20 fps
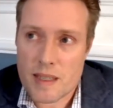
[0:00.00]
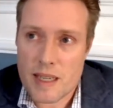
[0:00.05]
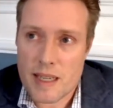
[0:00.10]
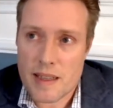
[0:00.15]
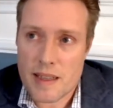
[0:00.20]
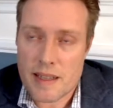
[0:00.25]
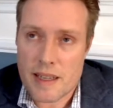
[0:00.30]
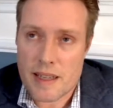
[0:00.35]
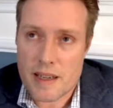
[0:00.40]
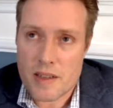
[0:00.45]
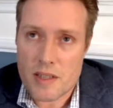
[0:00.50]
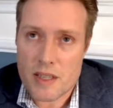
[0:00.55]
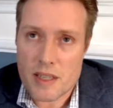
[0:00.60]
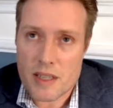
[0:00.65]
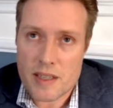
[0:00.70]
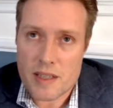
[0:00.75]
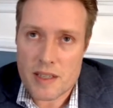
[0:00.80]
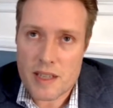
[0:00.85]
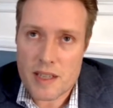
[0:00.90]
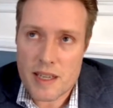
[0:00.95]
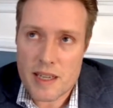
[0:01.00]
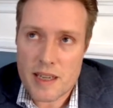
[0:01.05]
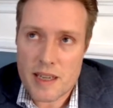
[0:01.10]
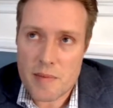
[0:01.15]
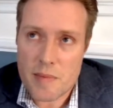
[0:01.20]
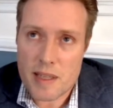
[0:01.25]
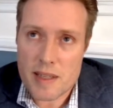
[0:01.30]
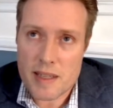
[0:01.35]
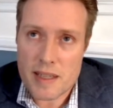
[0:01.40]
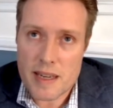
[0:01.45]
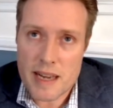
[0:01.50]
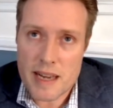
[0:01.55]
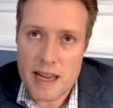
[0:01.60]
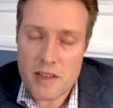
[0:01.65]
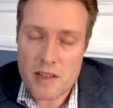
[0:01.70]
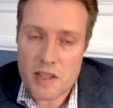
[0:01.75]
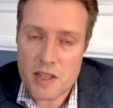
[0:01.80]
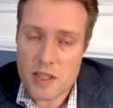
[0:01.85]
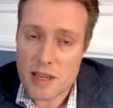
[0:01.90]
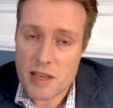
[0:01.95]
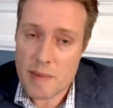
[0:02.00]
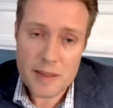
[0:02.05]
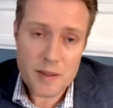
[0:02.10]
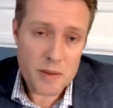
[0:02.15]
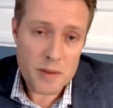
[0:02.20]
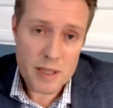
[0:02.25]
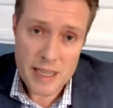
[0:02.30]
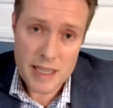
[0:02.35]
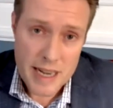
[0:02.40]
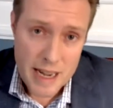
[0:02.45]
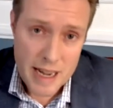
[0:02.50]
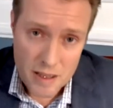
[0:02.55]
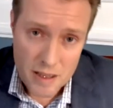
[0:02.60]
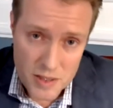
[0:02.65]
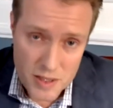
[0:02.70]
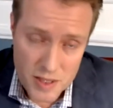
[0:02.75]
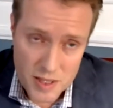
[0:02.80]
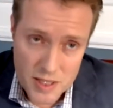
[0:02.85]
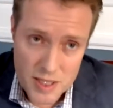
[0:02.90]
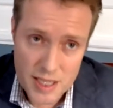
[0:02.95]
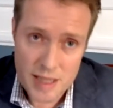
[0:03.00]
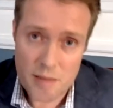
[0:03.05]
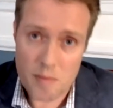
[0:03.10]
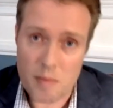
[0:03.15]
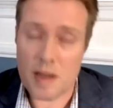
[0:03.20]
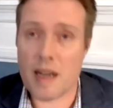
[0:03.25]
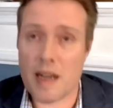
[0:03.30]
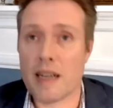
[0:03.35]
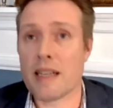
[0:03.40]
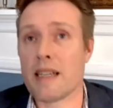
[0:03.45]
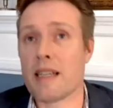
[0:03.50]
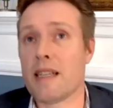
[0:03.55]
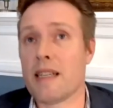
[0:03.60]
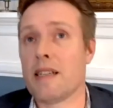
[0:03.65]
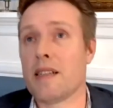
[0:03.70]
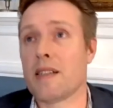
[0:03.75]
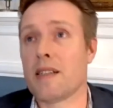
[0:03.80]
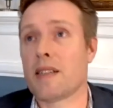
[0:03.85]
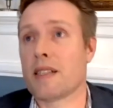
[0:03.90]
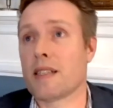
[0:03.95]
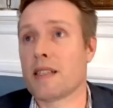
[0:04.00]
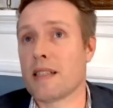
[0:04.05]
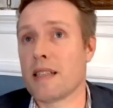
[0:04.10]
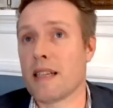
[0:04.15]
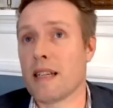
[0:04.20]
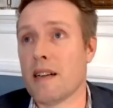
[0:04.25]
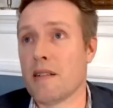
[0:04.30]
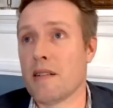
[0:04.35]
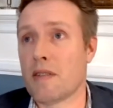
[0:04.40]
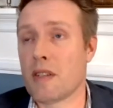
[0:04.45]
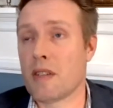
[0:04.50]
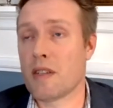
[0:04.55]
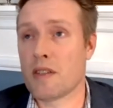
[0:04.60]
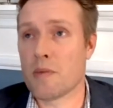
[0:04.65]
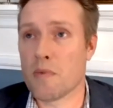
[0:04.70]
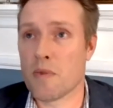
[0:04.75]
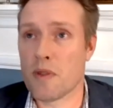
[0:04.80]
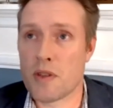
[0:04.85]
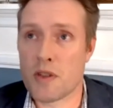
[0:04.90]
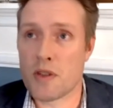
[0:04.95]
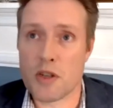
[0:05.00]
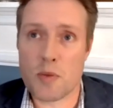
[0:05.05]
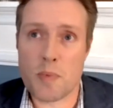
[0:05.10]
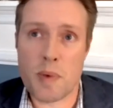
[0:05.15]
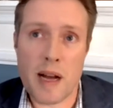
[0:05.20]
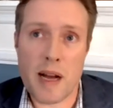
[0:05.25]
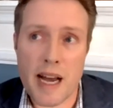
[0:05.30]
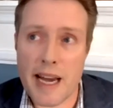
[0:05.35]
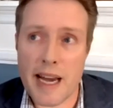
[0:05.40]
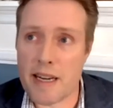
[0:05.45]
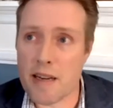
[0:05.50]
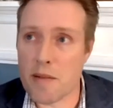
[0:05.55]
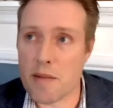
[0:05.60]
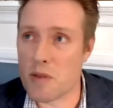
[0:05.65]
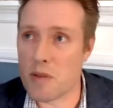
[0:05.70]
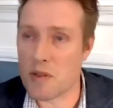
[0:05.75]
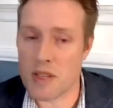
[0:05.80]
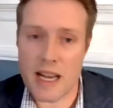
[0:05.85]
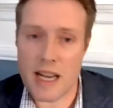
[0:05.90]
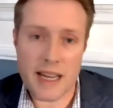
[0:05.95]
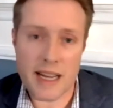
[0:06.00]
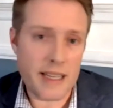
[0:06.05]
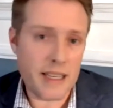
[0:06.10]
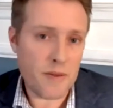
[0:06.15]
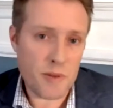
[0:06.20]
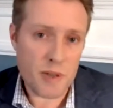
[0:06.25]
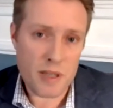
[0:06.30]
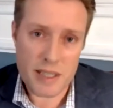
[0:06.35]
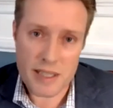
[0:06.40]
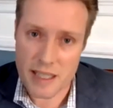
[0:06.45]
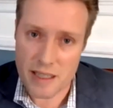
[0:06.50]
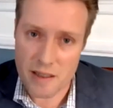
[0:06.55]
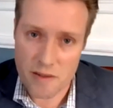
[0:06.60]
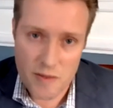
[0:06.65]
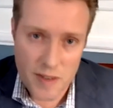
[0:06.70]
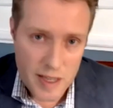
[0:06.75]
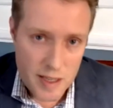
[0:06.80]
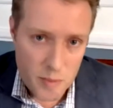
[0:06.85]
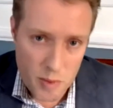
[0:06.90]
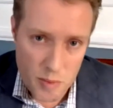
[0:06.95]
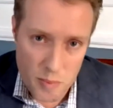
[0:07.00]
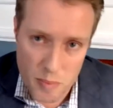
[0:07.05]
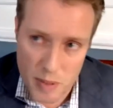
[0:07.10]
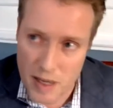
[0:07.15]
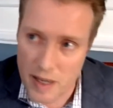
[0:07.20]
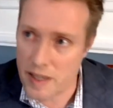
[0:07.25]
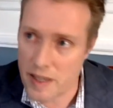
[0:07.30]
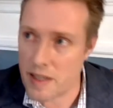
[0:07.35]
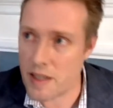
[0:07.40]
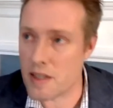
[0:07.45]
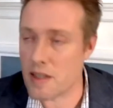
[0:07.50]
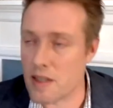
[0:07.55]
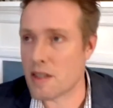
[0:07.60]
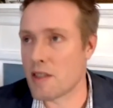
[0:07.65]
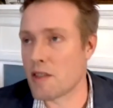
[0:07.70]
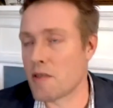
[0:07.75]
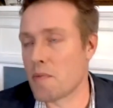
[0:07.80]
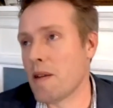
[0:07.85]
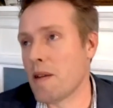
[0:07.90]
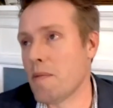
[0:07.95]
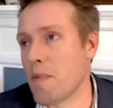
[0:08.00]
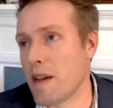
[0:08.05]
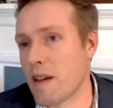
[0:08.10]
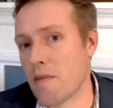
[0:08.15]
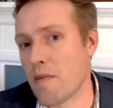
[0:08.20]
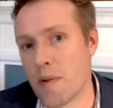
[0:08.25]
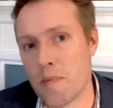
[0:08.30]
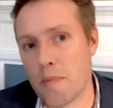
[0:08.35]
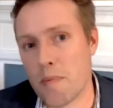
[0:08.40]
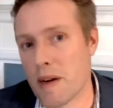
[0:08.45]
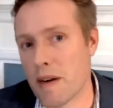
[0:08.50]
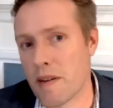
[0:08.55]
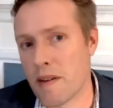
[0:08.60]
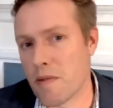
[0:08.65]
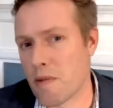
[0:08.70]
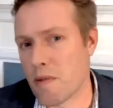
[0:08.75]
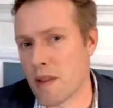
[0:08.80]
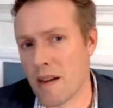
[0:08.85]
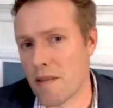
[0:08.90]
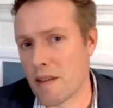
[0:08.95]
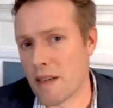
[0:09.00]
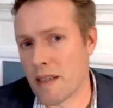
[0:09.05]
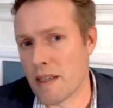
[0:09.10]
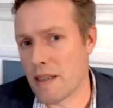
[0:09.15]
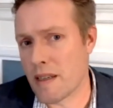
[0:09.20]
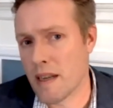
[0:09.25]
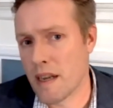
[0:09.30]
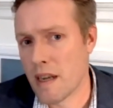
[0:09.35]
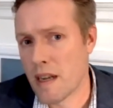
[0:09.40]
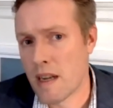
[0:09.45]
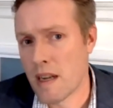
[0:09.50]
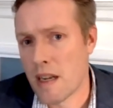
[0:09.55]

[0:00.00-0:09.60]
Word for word: anything else I can say about the analysis? I'm not doing the analysis on the bodies. You know, I've seen some research behind them. There's not any real identifiable buttons. These men may have been buried without any